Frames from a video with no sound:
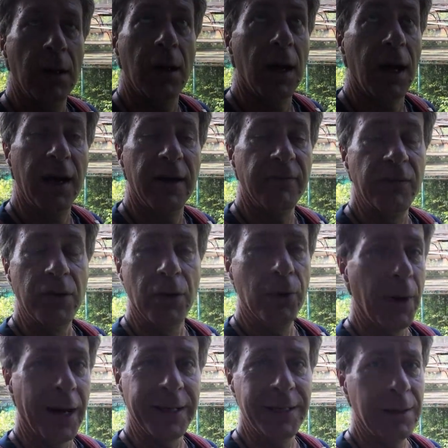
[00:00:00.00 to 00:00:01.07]
I have no
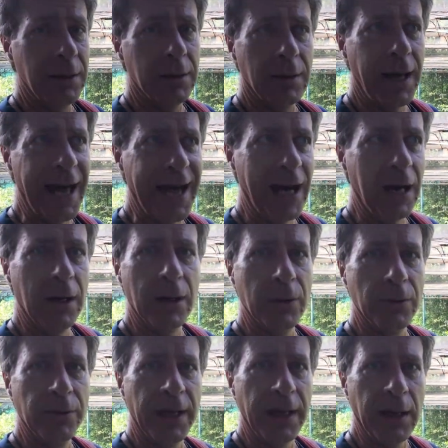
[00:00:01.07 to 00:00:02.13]
idea
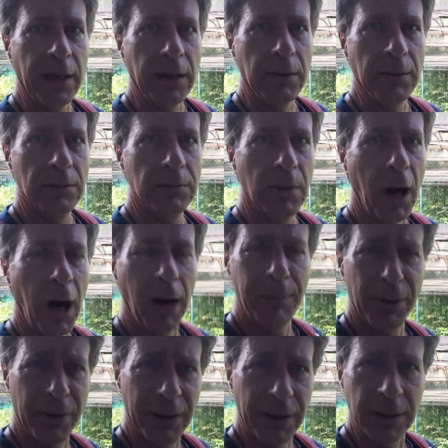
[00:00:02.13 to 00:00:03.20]
how they
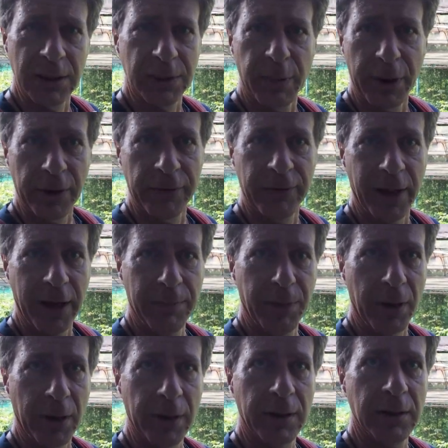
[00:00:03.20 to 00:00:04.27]
operate this butterfly
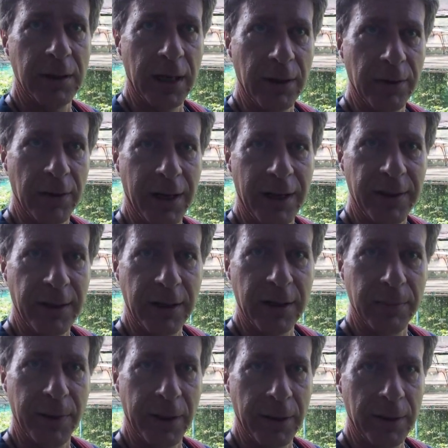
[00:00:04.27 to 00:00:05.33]
park, now that I think
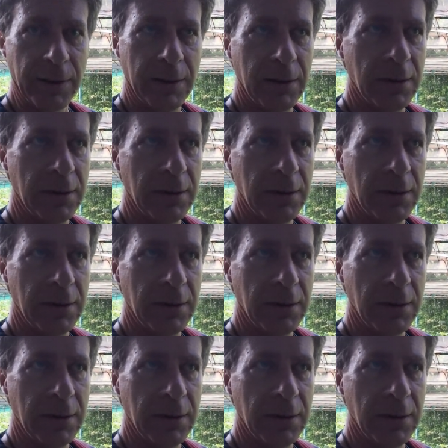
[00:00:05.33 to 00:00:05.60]
about it.